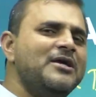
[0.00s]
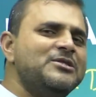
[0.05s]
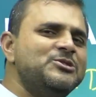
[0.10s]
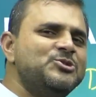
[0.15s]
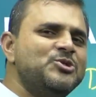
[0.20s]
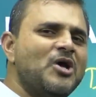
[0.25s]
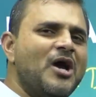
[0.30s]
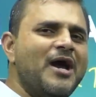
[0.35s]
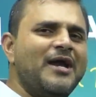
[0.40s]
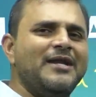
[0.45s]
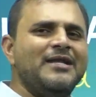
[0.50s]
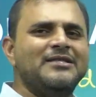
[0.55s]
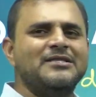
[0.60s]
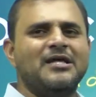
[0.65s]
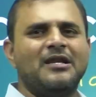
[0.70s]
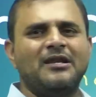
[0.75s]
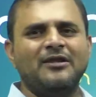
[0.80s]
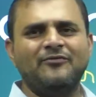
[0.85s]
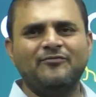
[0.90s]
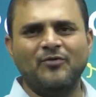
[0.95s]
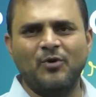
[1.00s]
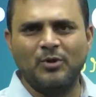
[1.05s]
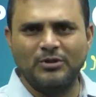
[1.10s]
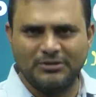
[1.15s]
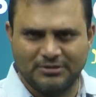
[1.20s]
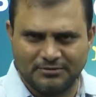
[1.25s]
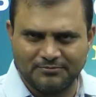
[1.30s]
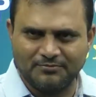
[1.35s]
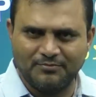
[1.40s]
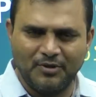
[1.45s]
joined in the revolt
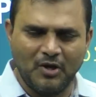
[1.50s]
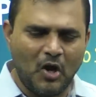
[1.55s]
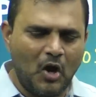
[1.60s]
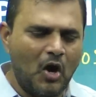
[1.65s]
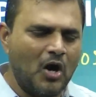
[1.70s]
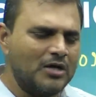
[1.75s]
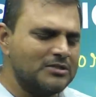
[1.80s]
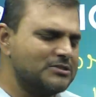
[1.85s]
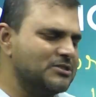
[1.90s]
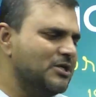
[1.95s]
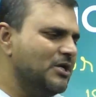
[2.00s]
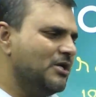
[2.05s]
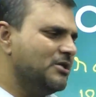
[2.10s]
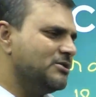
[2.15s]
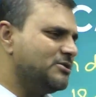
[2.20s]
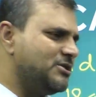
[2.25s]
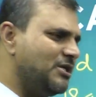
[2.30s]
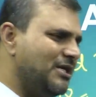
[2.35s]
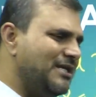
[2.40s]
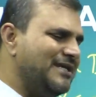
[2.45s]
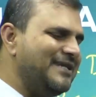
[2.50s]
because she